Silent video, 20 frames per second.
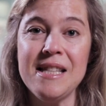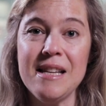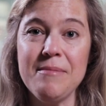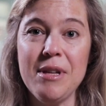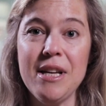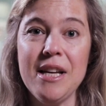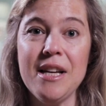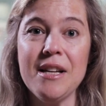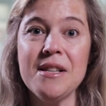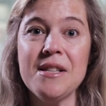
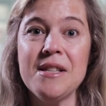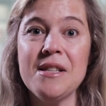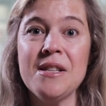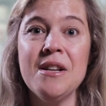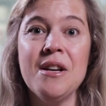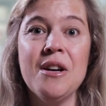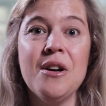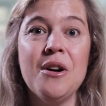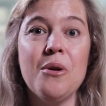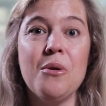siblings
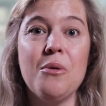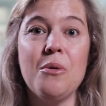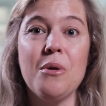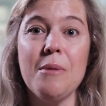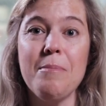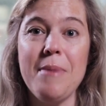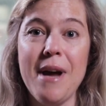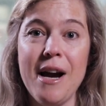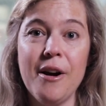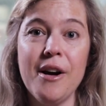
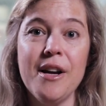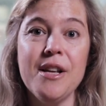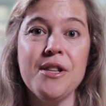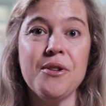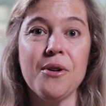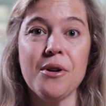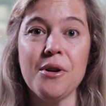or parents